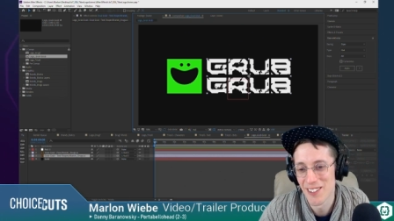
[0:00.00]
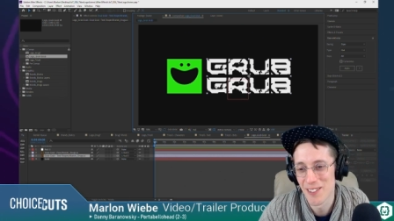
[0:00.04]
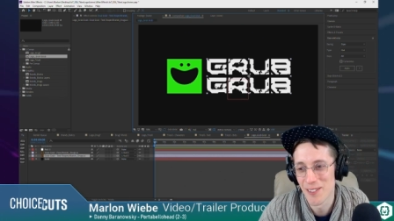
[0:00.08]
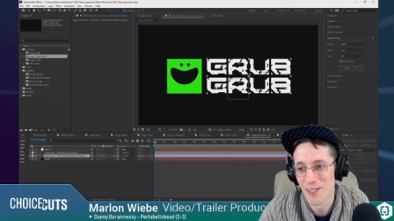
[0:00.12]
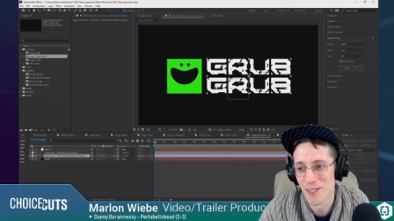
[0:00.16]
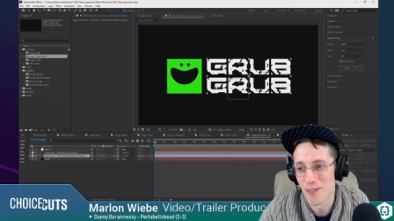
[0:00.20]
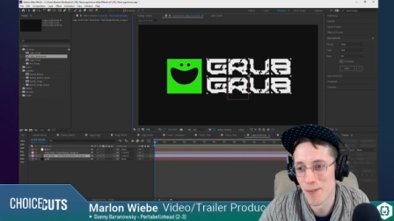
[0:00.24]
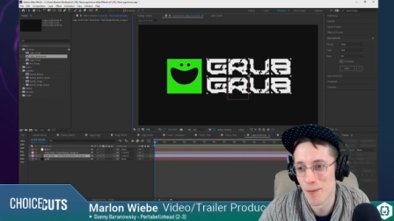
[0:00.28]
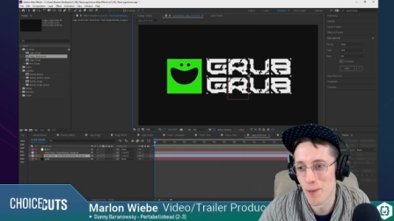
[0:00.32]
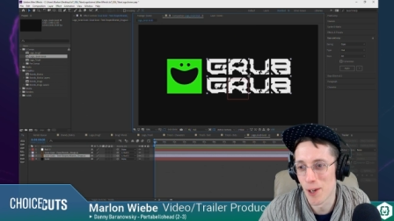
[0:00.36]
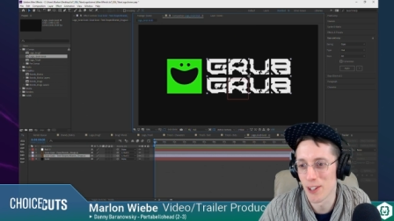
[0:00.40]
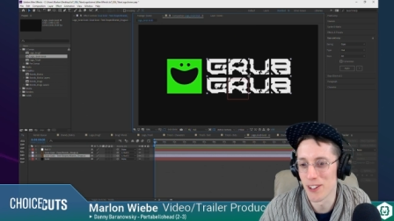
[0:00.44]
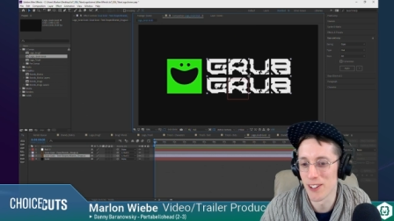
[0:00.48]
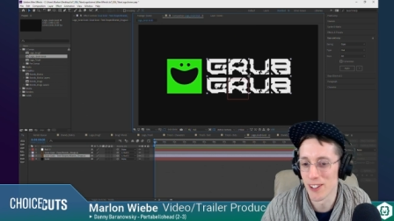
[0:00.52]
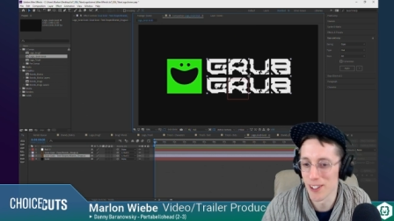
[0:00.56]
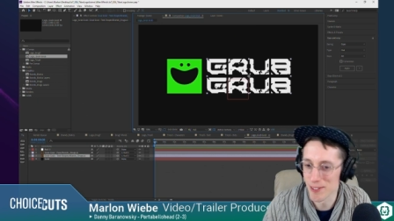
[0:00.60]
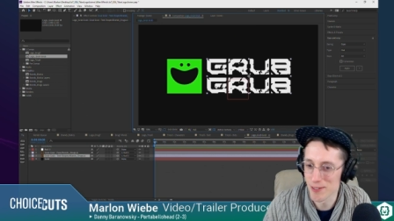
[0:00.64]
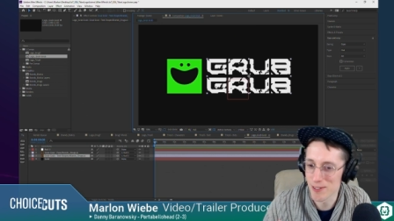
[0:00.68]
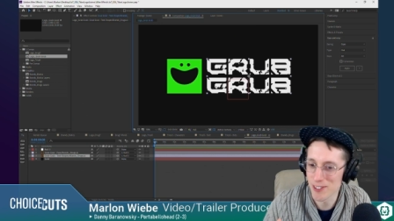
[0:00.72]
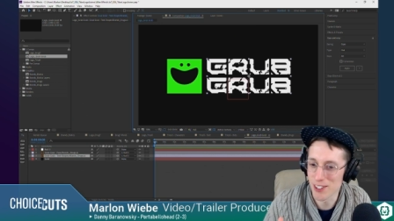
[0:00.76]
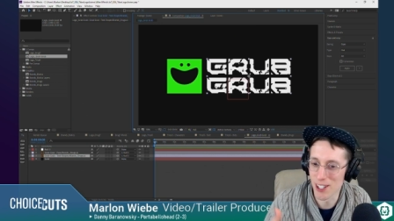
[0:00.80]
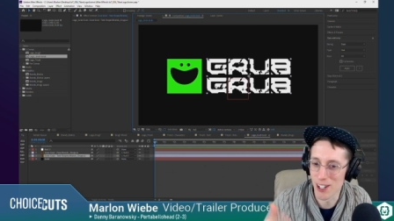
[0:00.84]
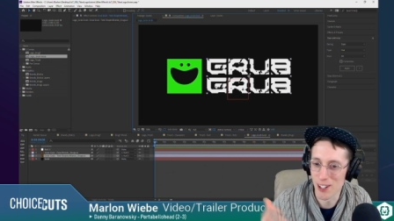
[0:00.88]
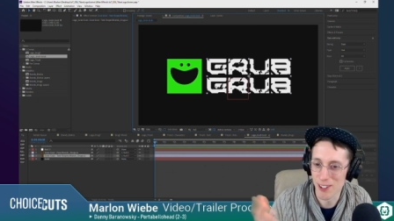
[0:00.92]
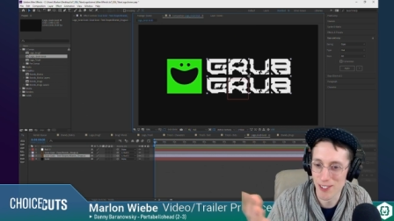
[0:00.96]
While the
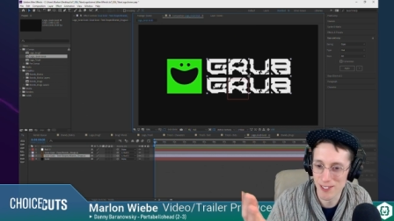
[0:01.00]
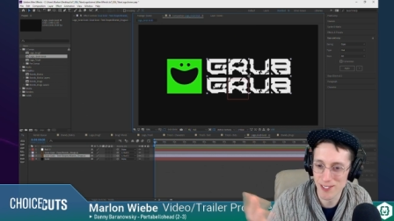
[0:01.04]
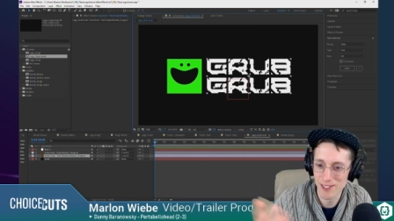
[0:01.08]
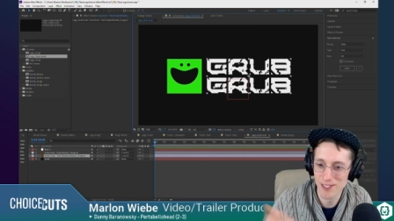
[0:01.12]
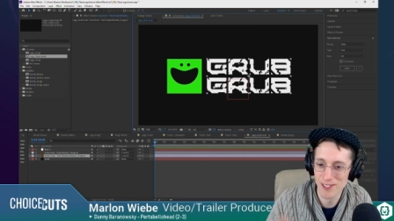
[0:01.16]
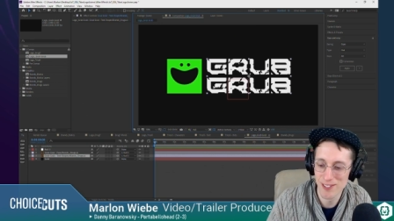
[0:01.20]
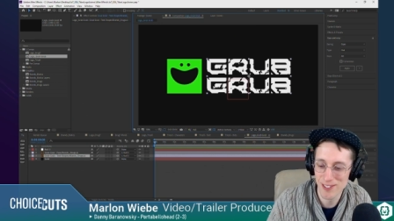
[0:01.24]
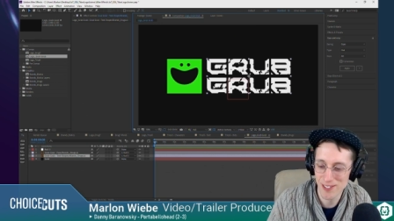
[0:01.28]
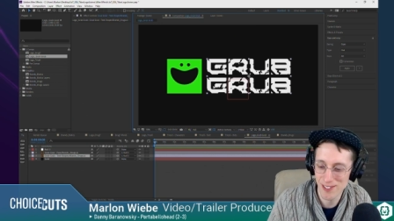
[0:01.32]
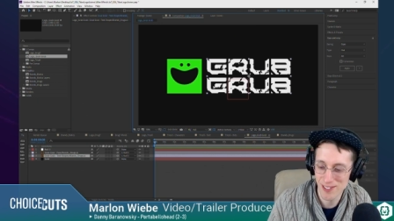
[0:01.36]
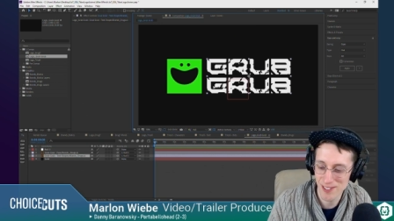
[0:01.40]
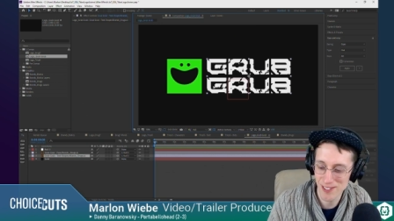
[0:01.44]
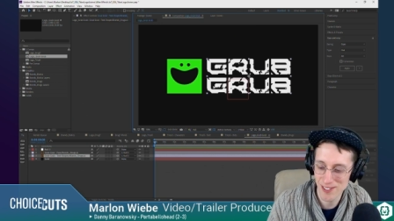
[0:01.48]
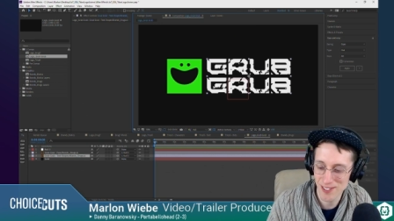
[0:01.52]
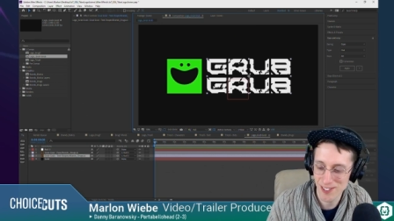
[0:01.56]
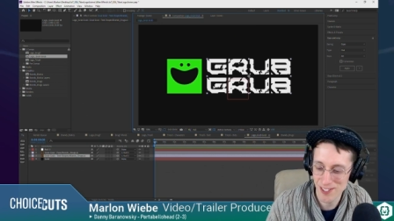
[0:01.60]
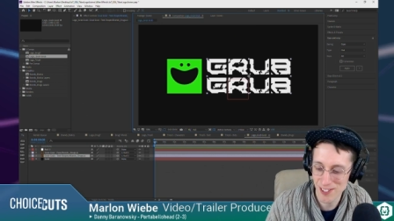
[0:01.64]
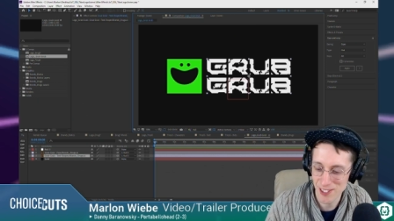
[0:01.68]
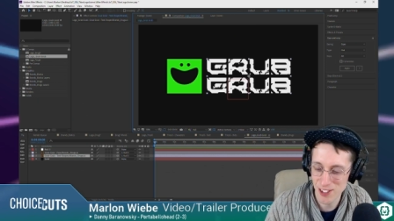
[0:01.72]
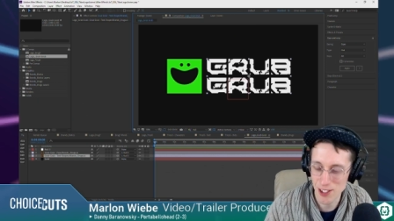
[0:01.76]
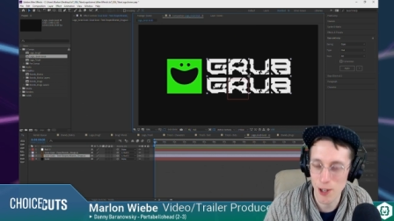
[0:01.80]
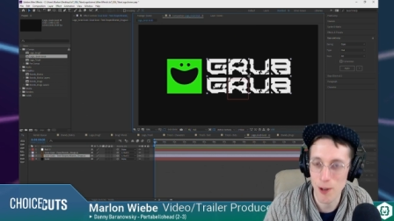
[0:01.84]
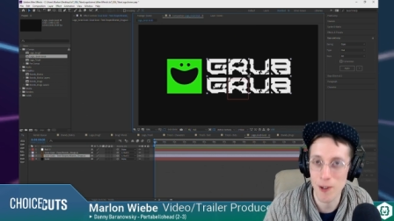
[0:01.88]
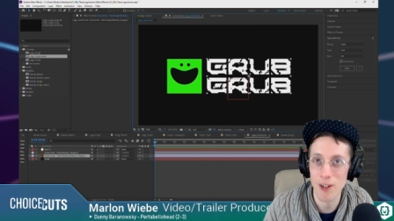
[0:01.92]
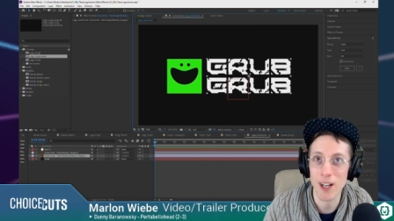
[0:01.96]

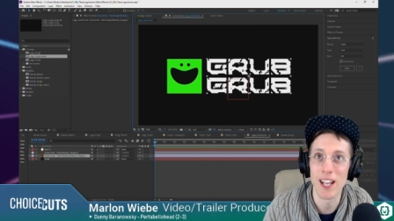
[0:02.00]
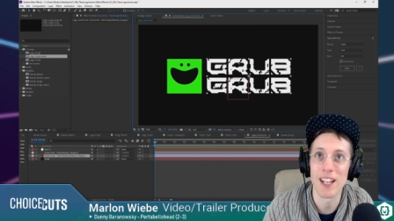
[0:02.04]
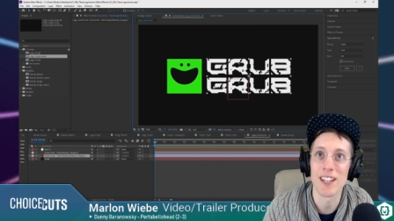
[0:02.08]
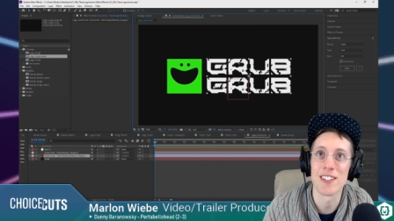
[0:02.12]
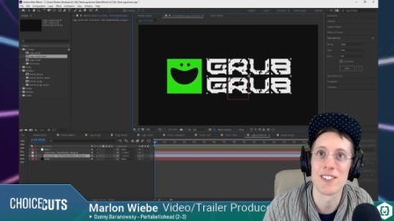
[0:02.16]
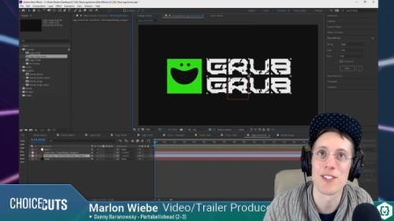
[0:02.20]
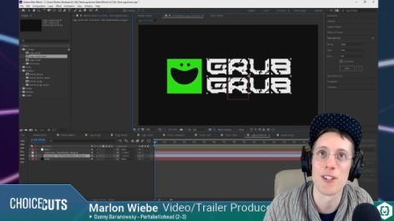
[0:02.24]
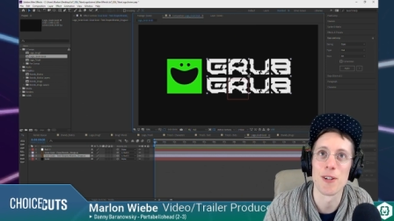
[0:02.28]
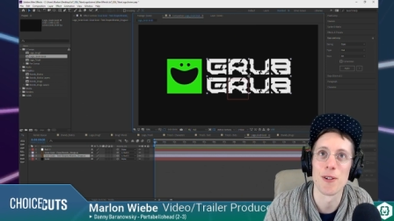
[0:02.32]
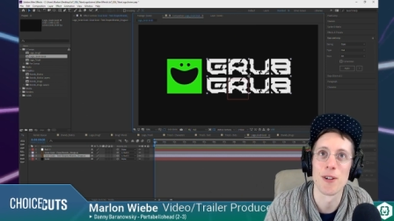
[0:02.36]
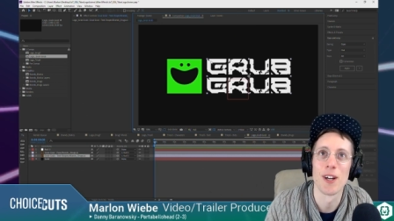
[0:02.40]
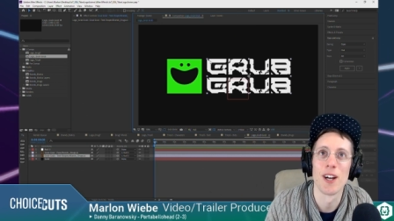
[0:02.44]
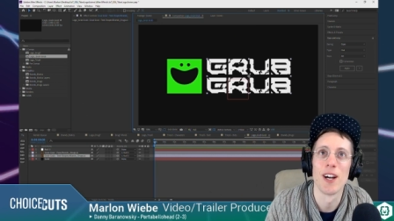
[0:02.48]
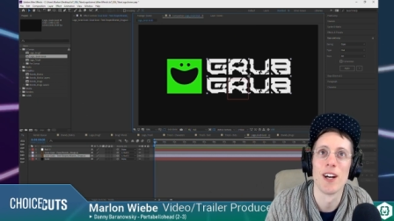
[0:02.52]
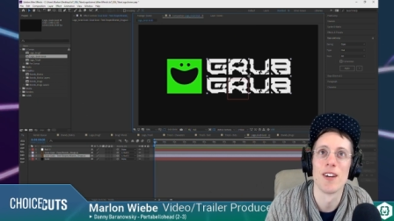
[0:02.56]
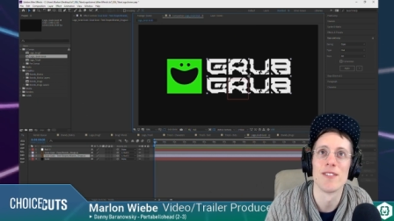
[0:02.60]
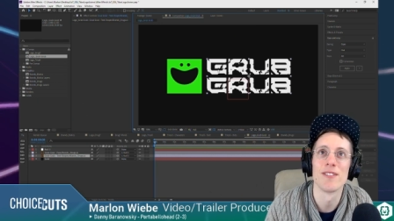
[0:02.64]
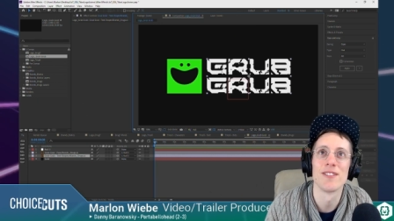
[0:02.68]
codec is going off.